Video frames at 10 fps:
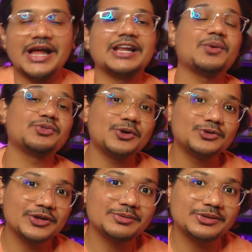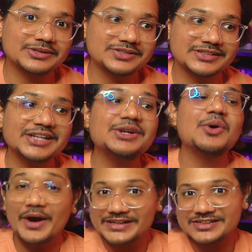And I was also able to understand
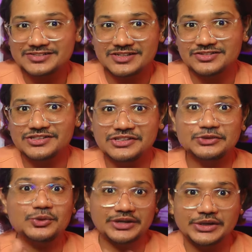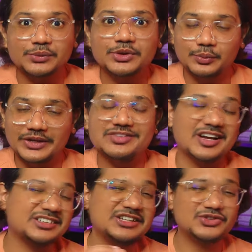why it is necessary to train with weights
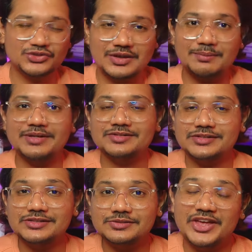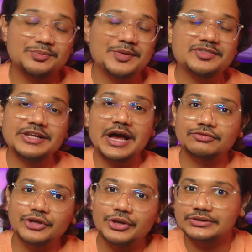at least to some extent, especially
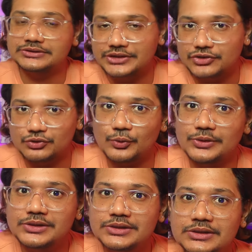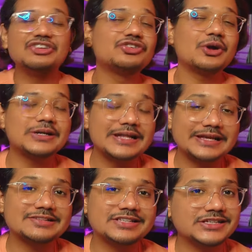after you're 30 years old. In short, I
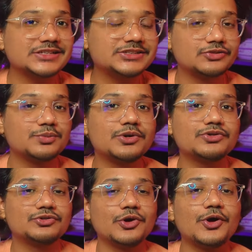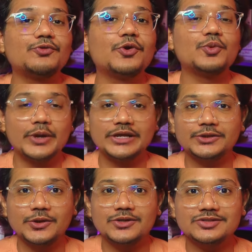can say that this book is not for
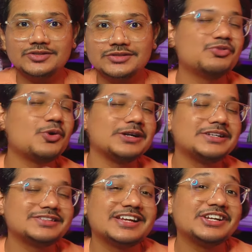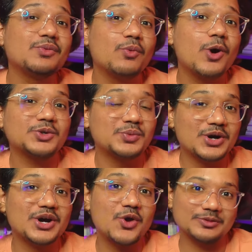weight loss, but for understanding what
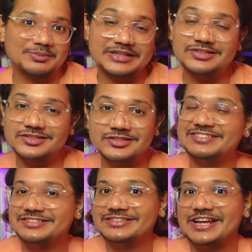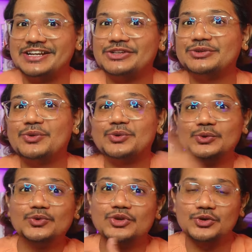workout means. Hence the title, Don't
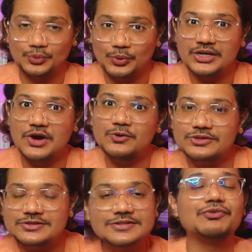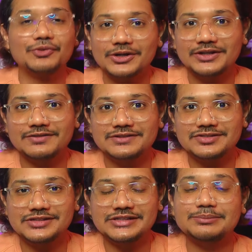Lose Out Workout. If you have not given
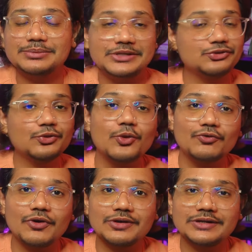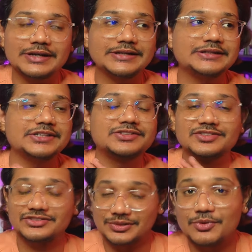this a read, please do go forward and try it. It's a
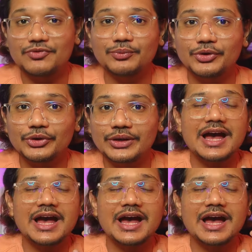gem of a book.